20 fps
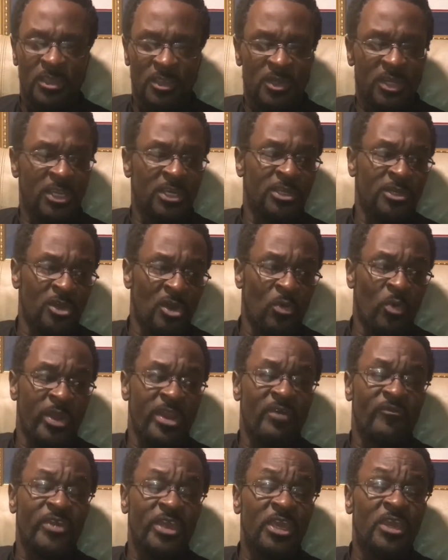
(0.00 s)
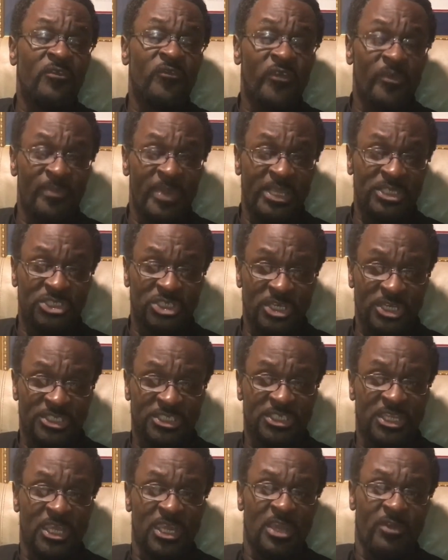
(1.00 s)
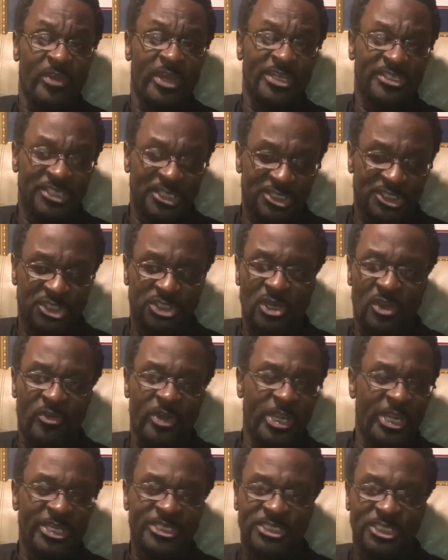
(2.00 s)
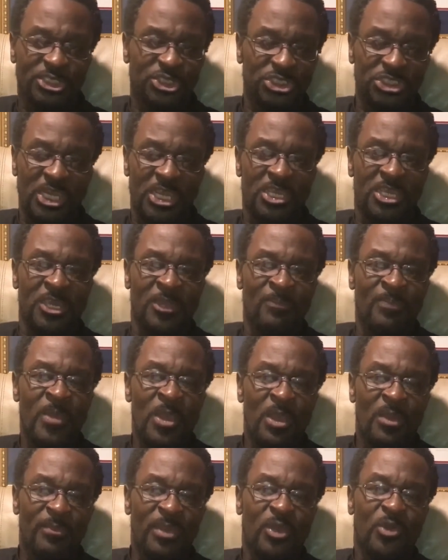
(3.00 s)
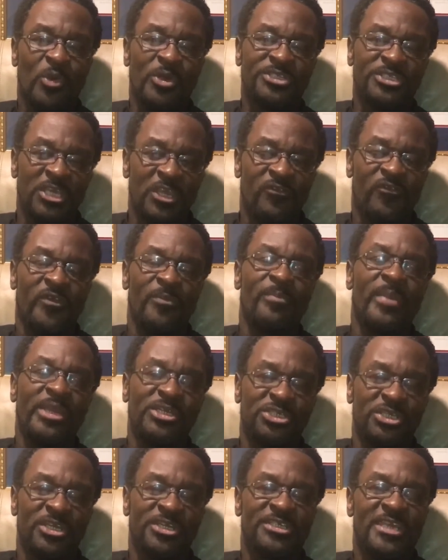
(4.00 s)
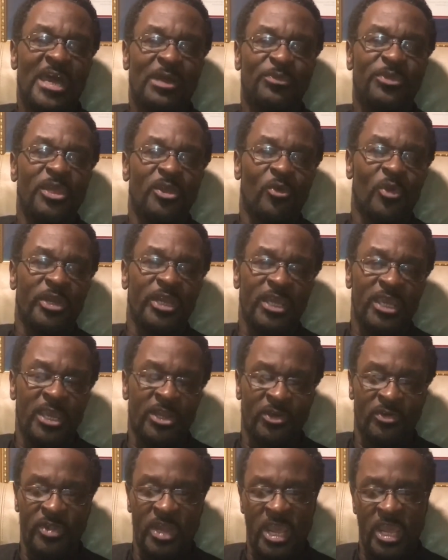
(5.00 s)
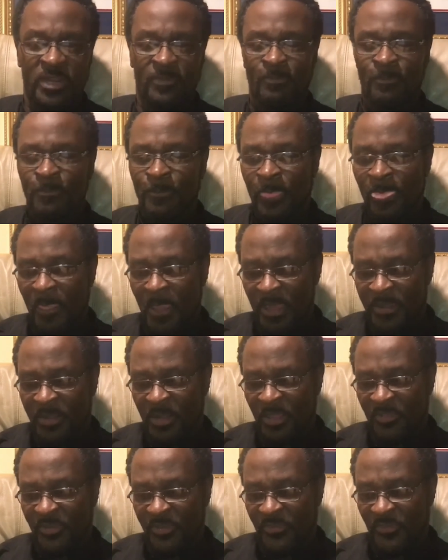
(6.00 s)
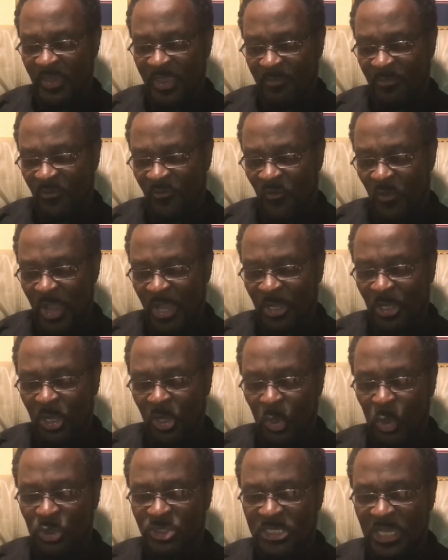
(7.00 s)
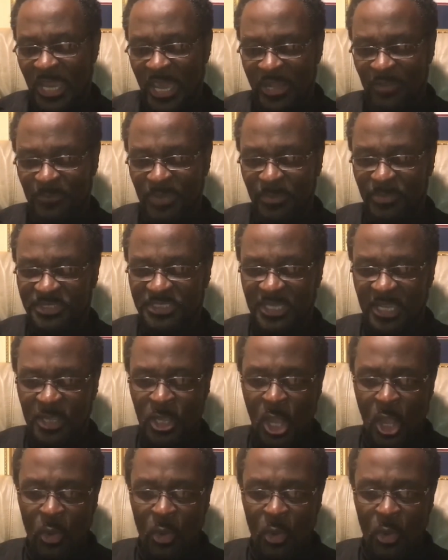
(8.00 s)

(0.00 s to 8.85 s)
You need to know whatever information information is there, and it's a stirring and it's a shaking because information is out there on the internet. Another thing before I close, a lot of people say,